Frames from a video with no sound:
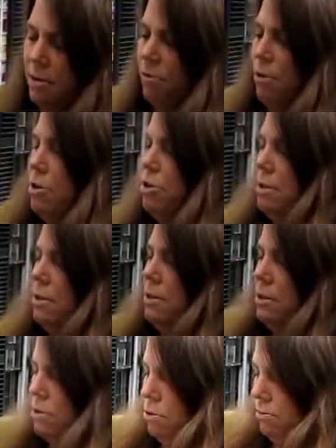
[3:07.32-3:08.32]
of French onion
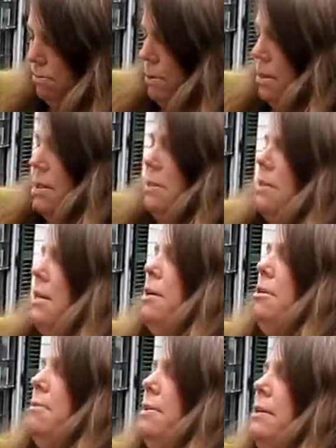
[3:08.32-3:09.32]
soup. And this
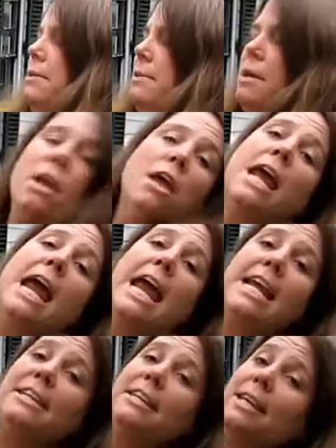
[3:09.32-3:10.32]
here is
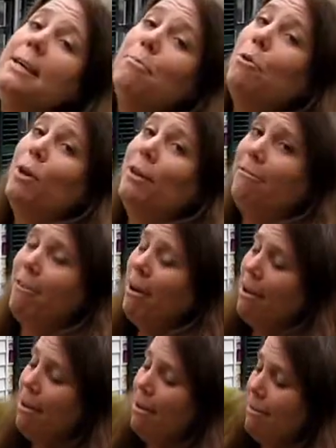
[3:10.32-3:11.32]

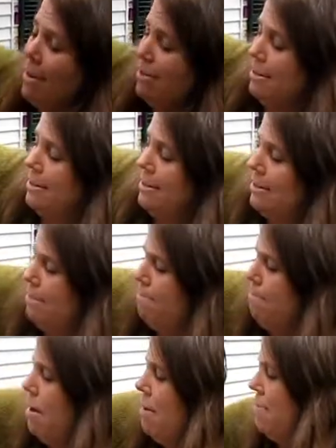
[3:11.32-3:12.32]
18.5 ounces.
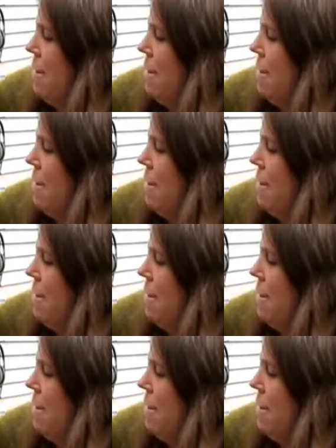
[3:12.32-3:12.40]
Pop